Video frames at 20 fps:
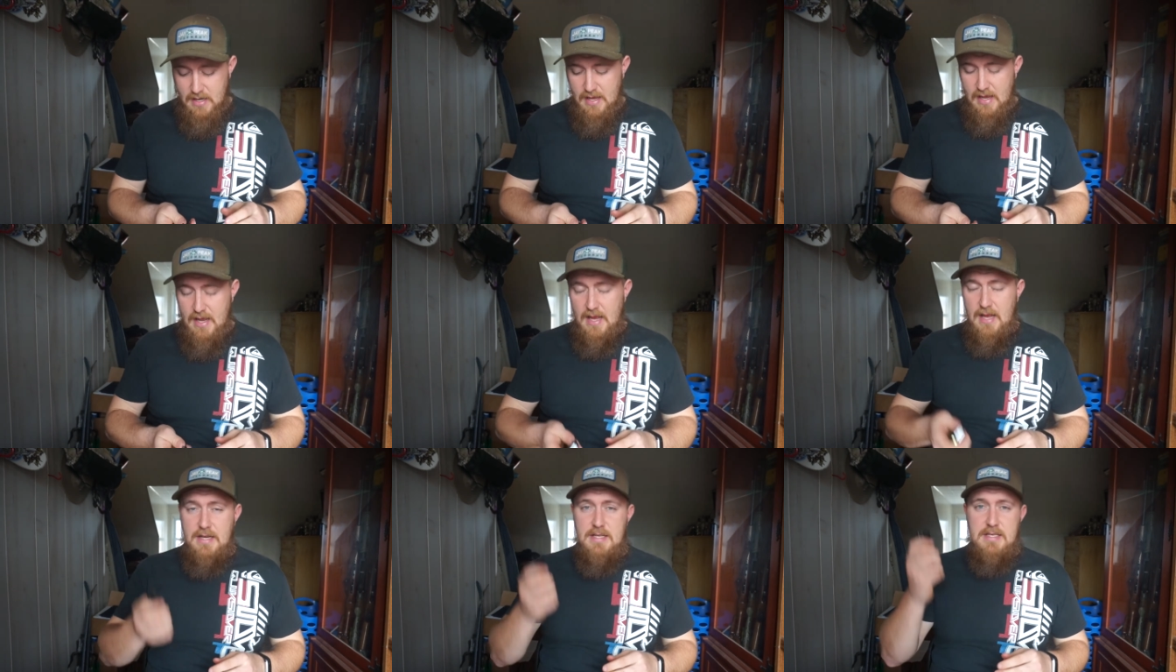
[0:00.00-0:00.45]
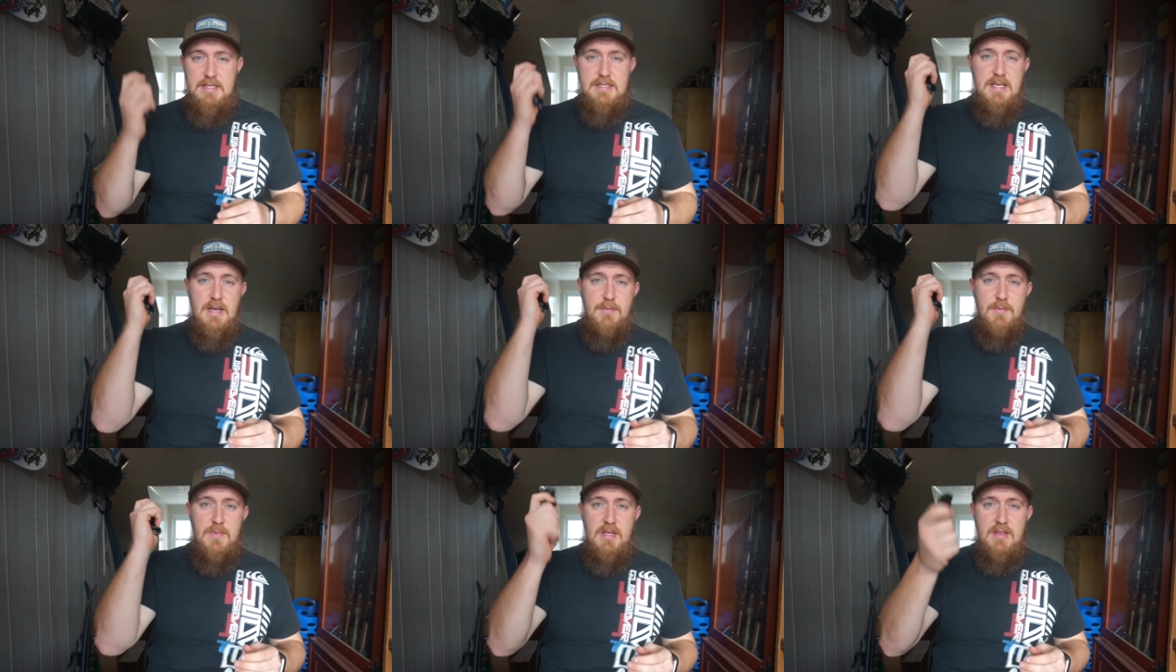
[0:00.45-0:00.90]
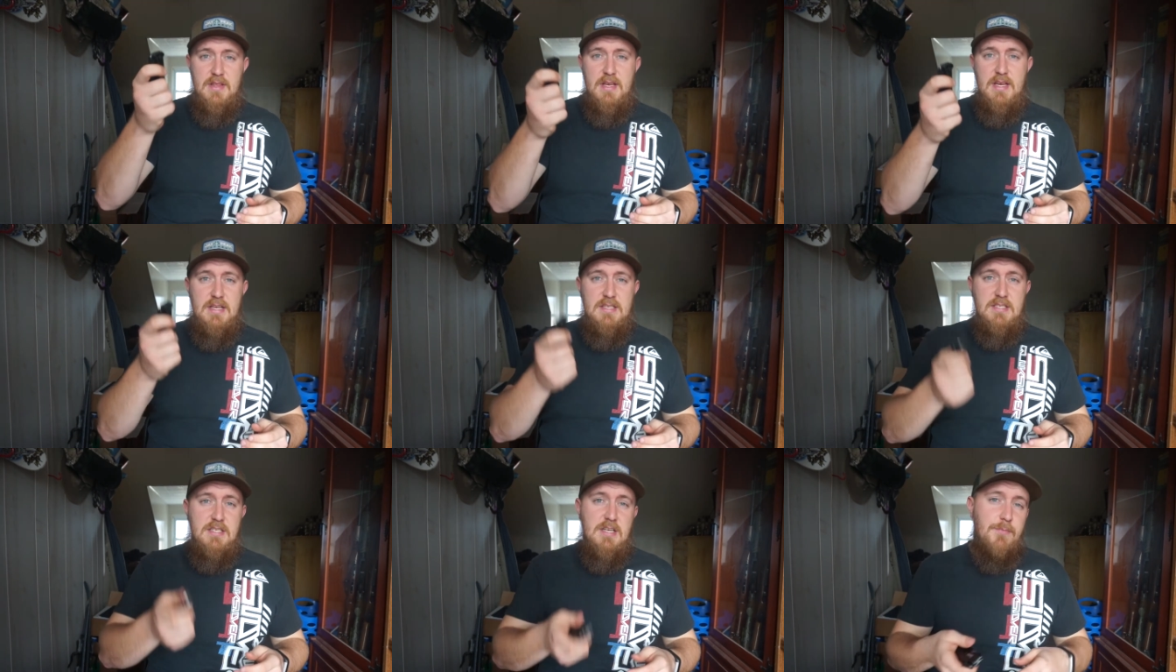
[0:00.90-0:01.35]
And he sent me
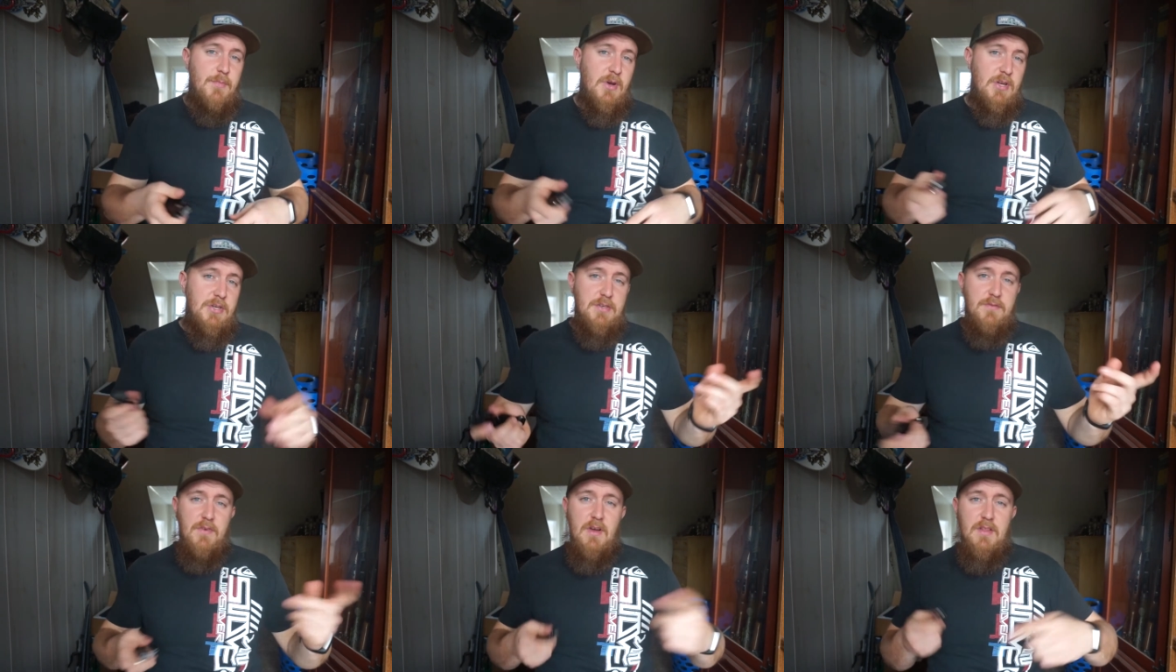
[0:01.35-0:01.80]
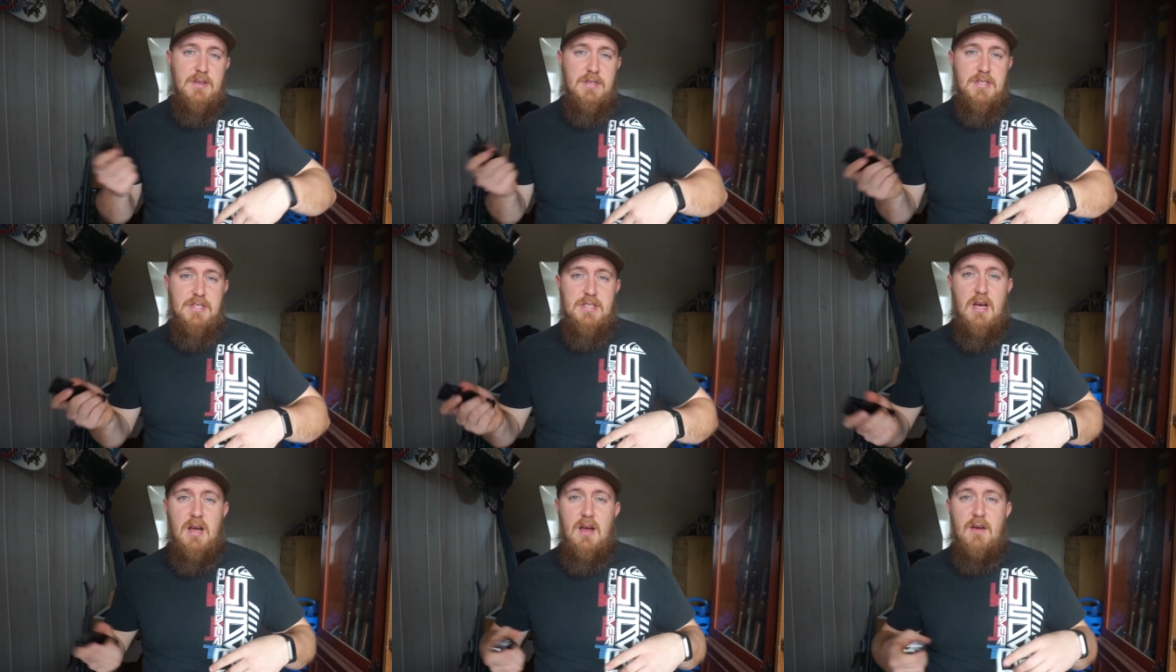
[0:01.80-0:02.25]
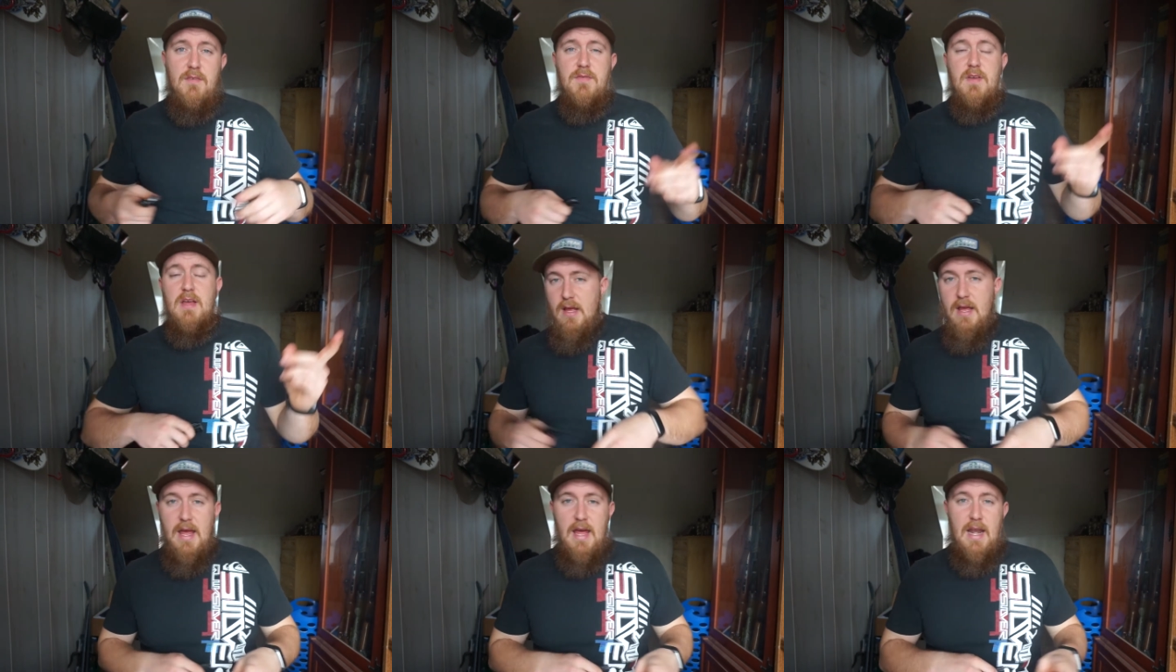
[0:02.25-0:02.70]
this and a bunch of other stuff,
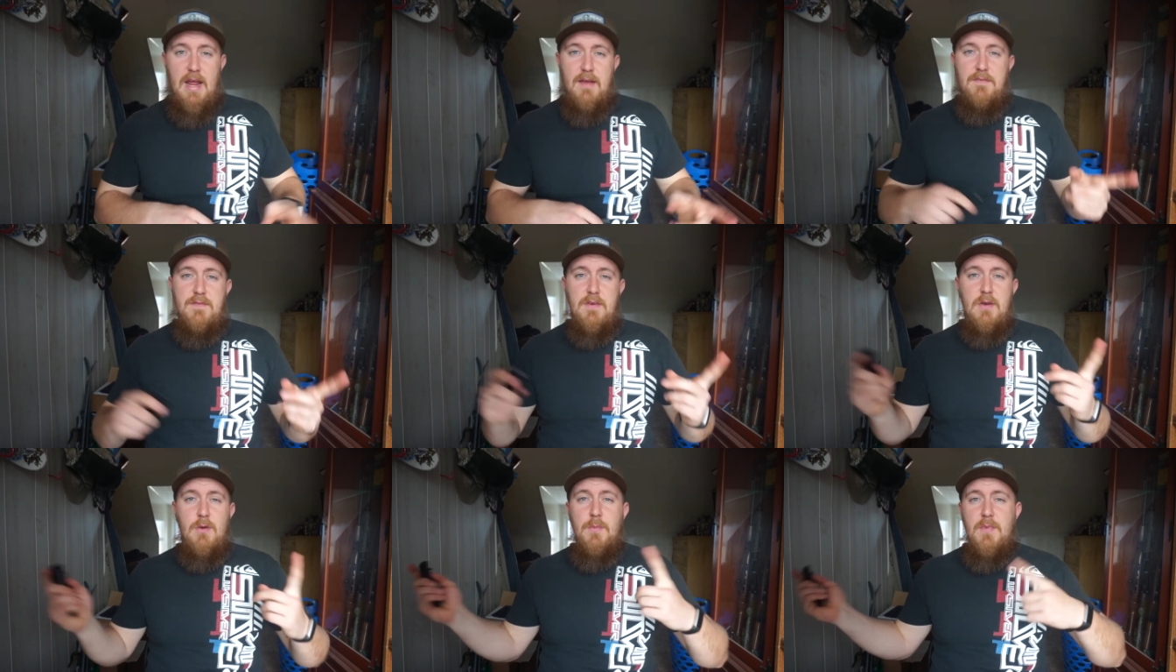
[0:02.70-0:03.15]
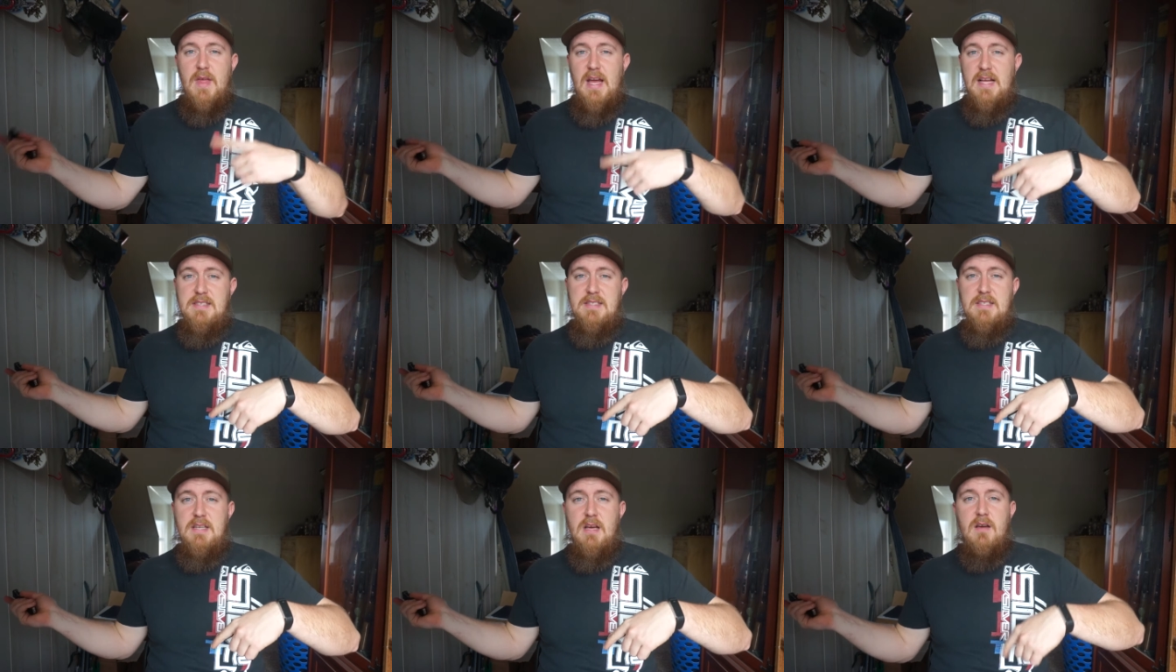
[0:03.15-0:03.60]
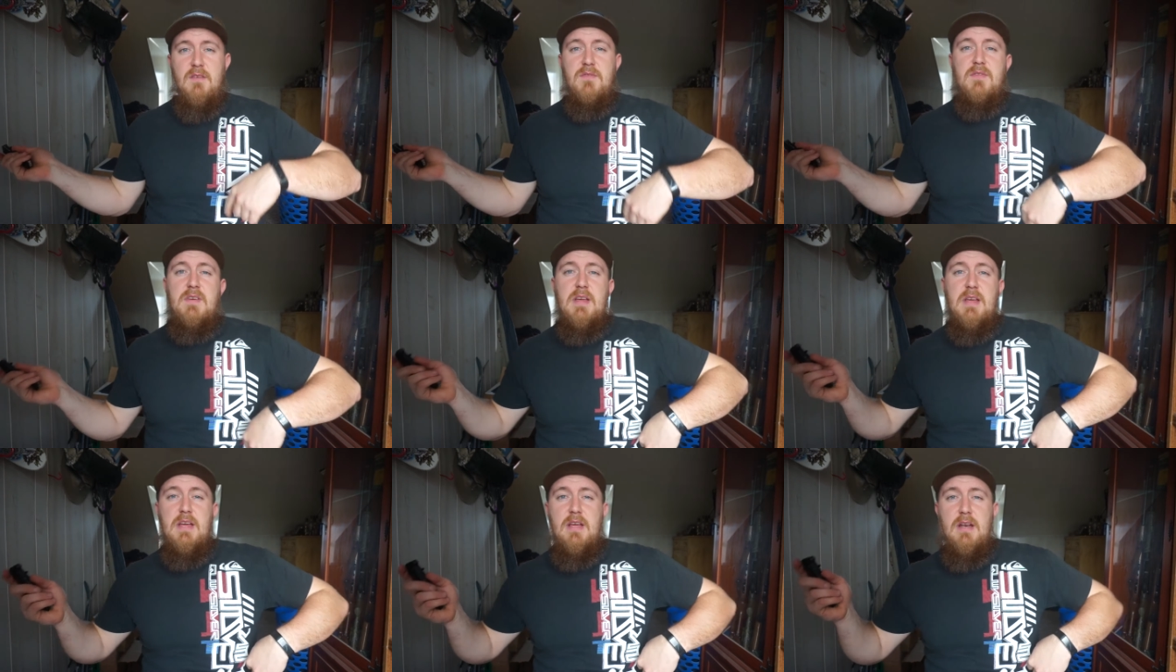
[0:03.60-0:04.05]
and I filmed that stuff
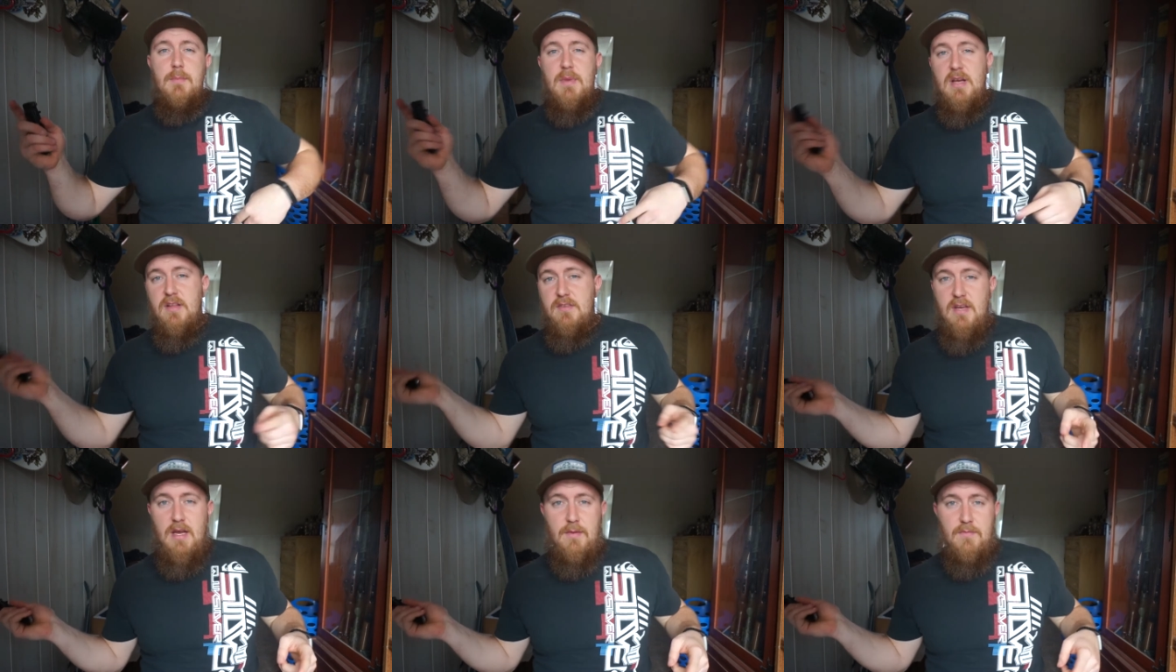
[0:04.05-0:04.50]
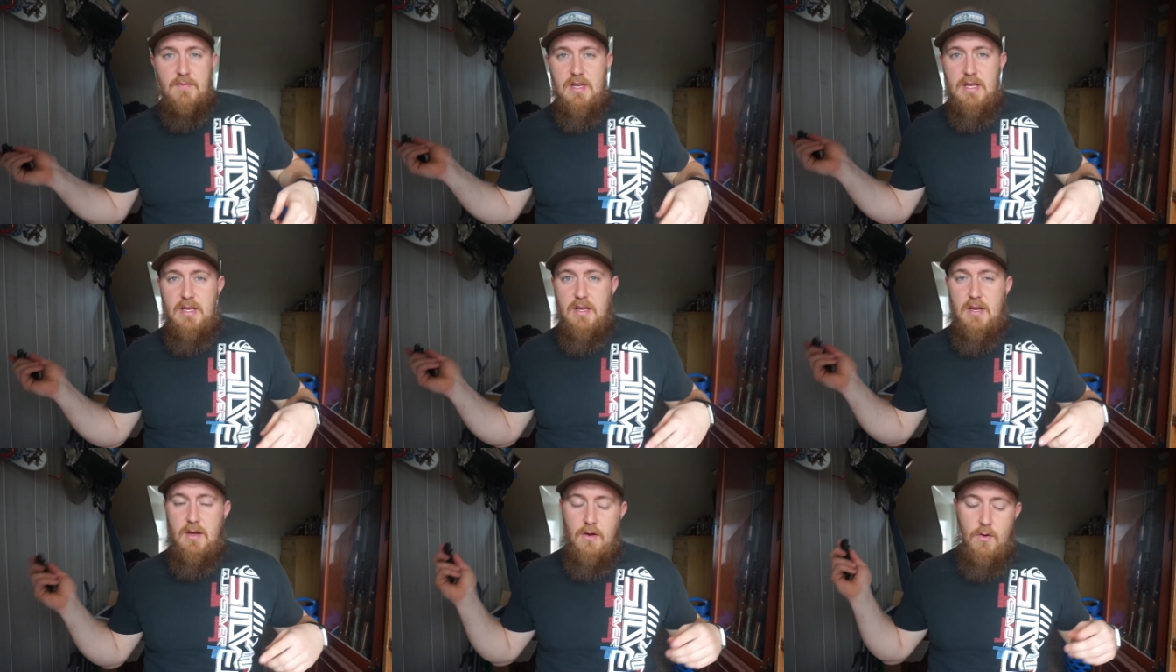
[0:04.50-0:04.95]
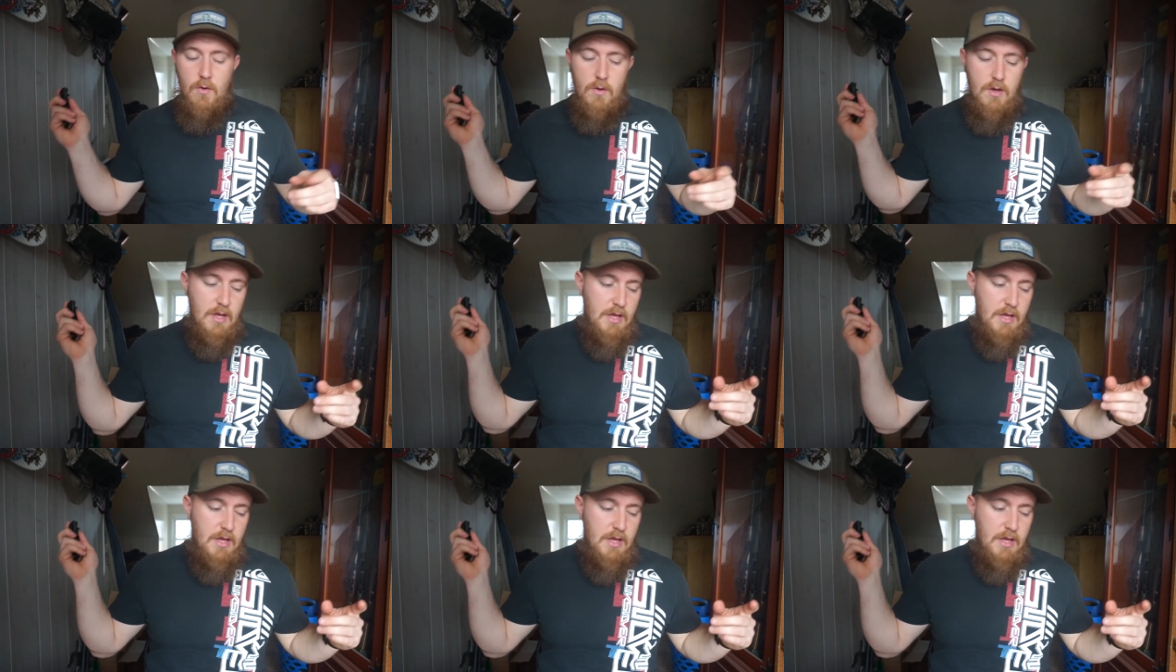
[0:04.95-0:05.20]
in a mail time video.